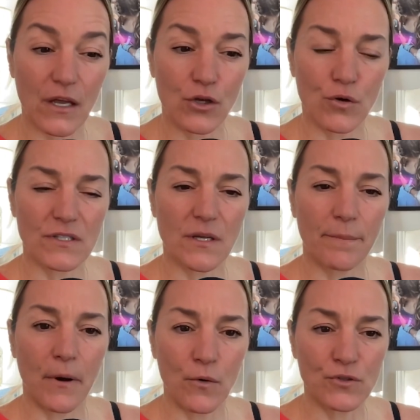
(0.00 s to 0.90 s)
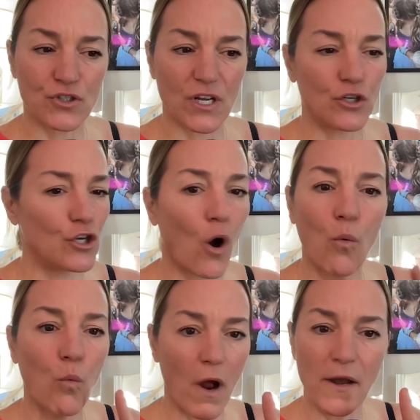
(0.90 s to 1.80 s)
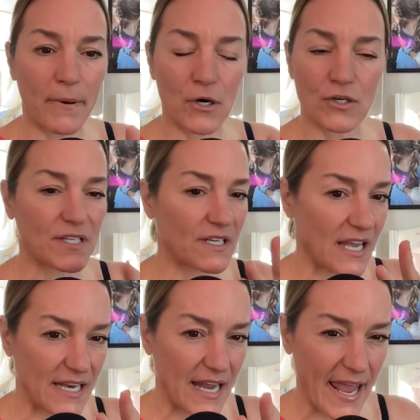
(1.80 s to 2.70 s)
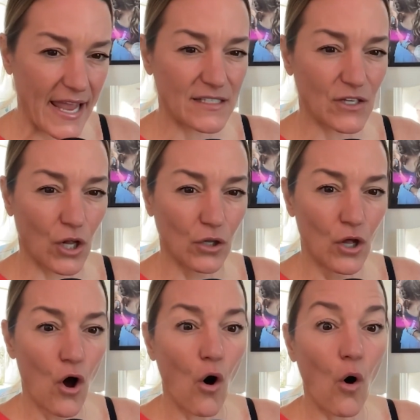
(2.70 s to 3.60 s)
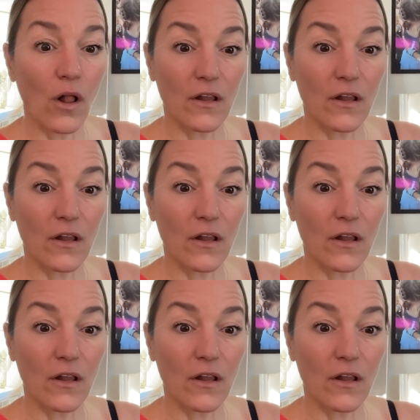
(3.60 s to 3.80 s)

you're supposed to no one person can handle all of